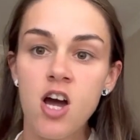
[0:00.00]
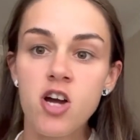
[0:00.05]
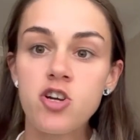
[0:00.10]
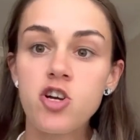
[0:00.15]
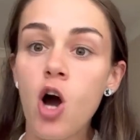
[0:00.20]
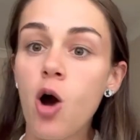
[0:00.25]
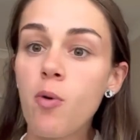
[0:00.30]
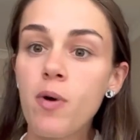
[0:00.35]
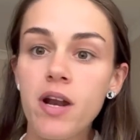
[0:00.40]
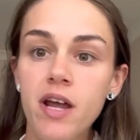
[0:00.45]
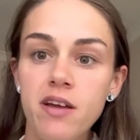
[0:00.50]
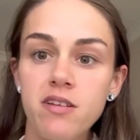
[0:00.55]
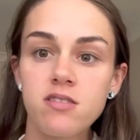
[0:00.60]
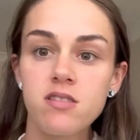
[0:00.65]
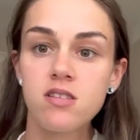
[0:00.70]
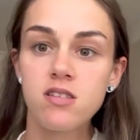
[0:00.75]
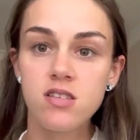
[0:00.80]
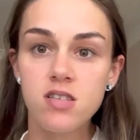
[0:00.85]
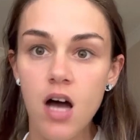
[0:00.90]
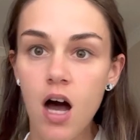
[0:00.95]
go and
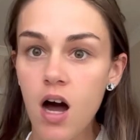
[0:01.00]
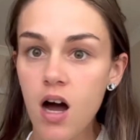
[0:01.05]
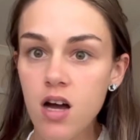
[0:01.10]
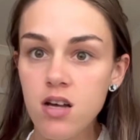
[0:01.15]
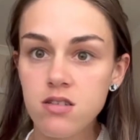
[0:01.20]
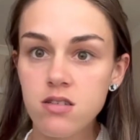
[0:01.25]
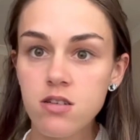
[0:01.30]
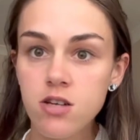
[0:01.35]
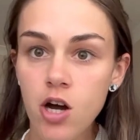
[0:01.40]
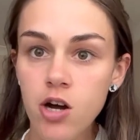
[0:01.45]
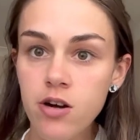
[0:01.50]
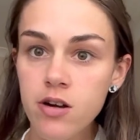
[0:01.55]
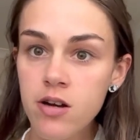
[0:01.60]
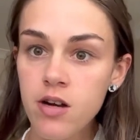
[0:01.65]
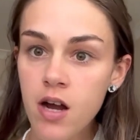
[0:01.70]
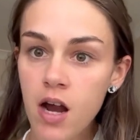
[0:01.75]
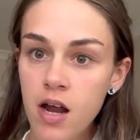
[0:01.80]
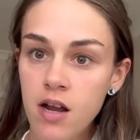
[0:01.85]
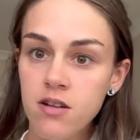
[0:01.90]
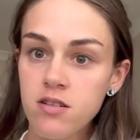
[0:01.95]
exercise,
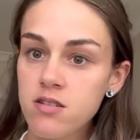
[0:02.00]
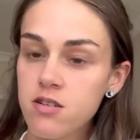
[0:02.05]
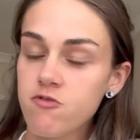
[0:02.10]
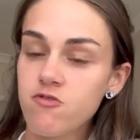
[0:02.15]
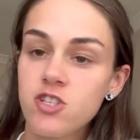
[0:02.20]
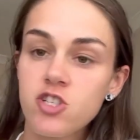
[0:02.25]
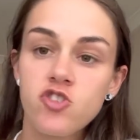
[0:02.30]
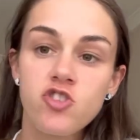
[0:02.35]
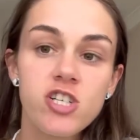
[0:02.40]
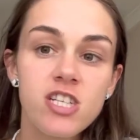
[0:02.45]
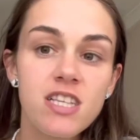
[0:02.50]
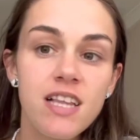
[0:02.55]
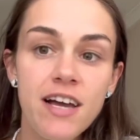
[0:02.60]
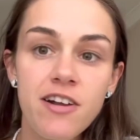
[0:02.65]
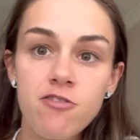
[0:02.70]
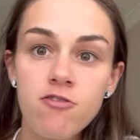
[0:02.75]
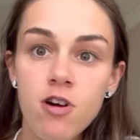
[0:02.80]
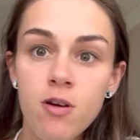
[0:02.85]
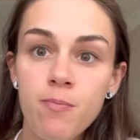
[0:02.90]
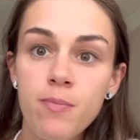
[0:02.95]
go and restrict
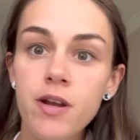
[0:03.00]
later on,